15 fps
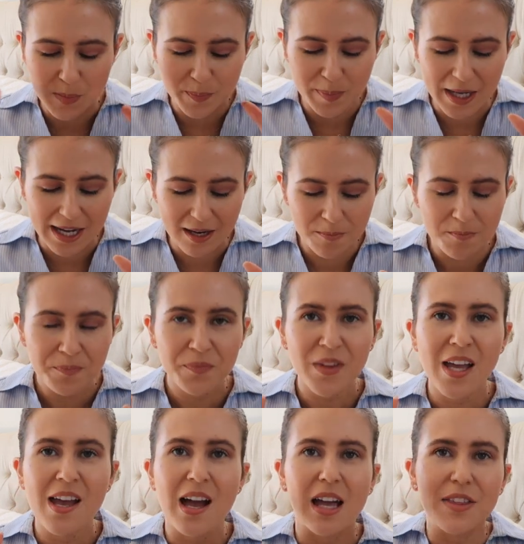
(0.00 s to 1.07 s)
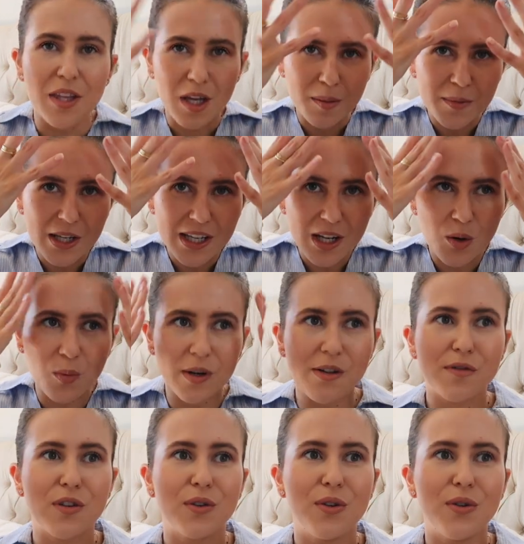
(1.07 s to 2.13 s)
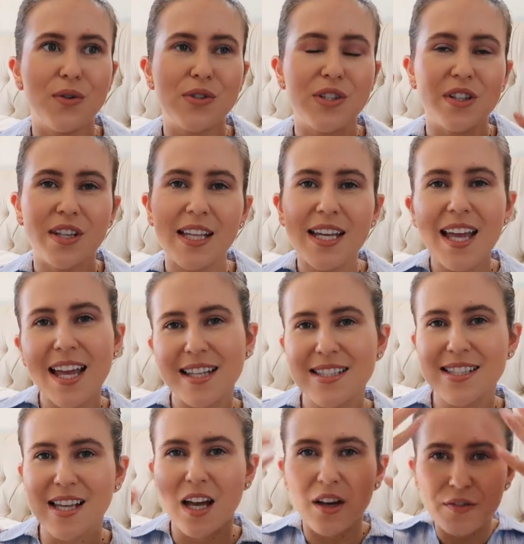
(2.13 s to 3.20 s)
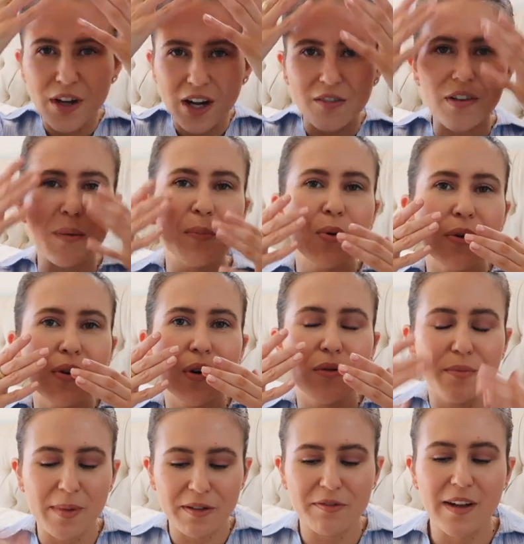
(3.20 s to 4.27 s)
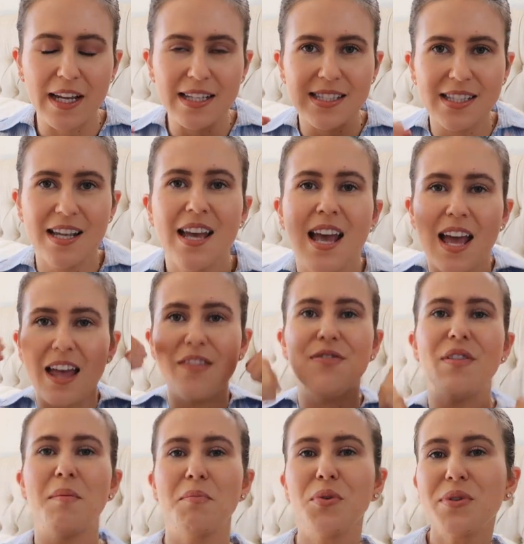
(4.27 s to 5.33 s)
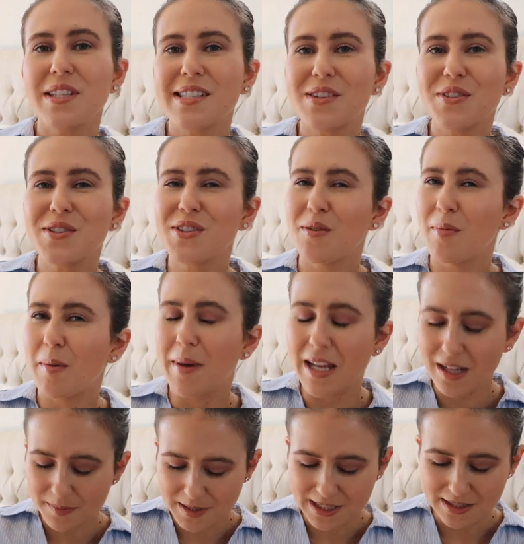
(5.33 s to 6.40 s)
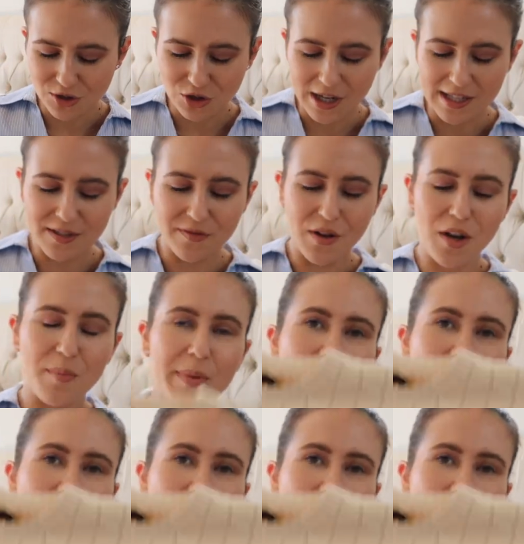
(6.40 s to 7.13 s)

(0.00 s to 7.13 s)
But I think I'm going to get one of those, you know, like a headscarf kind of, and put it over my face and then put this on so my makeup doesn't transfer.